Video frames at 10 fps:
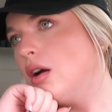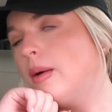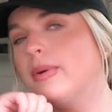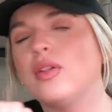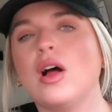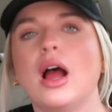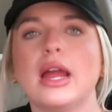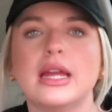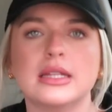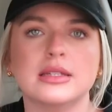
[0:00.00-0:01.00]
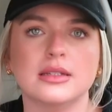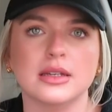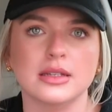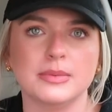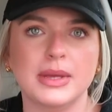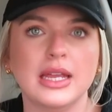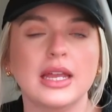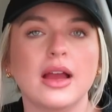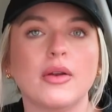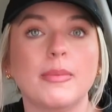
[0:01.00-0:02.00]
appliances,
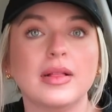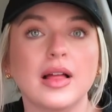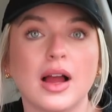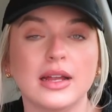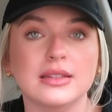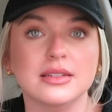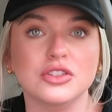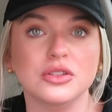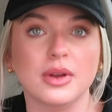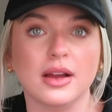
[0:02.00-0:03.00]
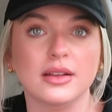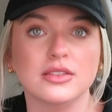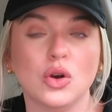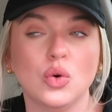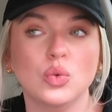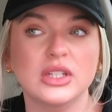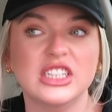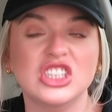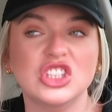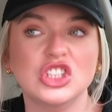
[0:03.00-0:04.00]
picking out appliances, you guys.
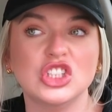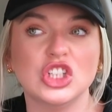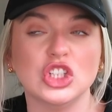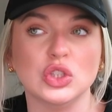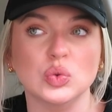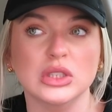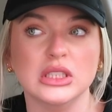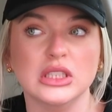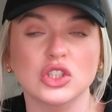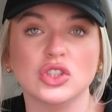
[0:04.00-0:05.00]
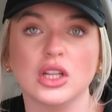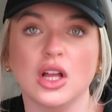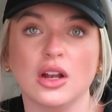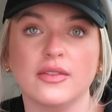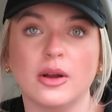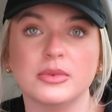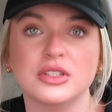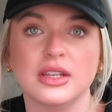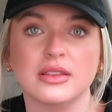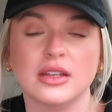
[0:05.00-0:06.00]
Holy cannoli. There's a lot of
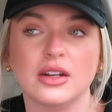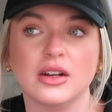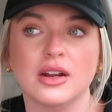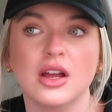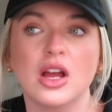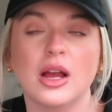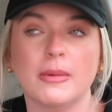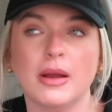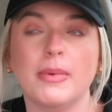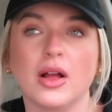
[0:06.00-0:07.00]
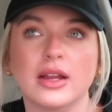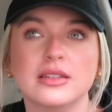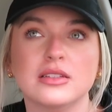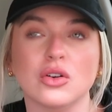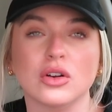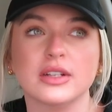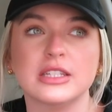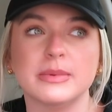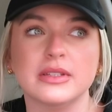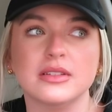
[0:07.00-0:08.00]
options out there. Appliances are
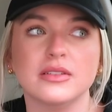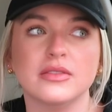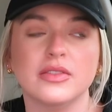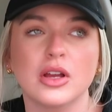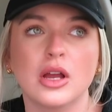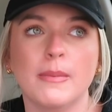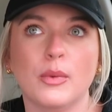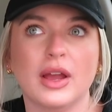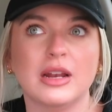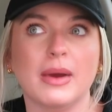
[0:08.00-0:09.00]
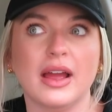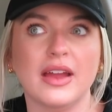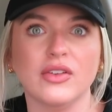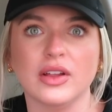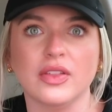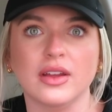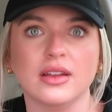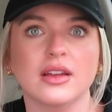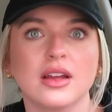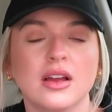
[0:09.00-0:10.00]
expensive. We had to buy
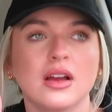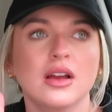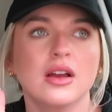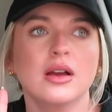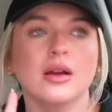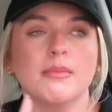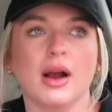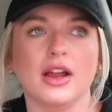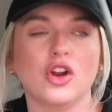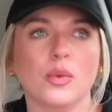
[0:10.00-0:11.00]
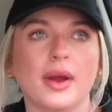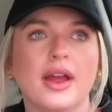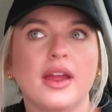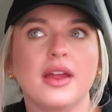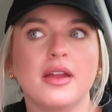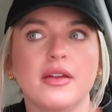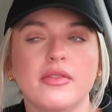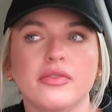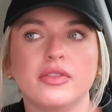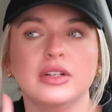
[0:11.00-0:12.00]
everything.
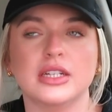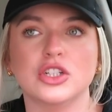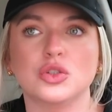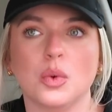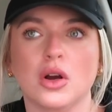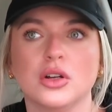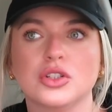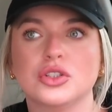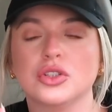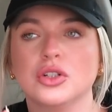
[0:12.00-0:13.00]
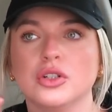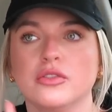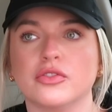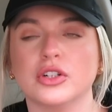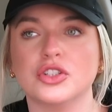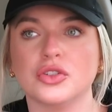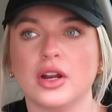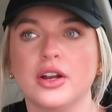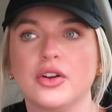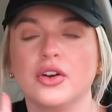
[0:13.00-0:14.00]
Microwave, dishwasher,
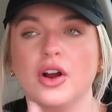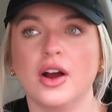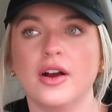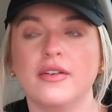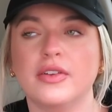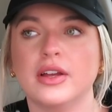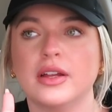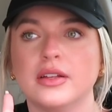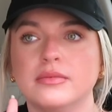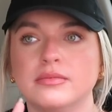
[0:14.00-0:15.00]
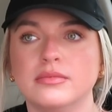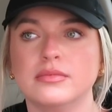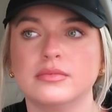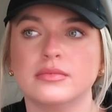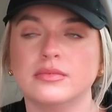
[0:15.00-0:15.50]
refrigerator, oven,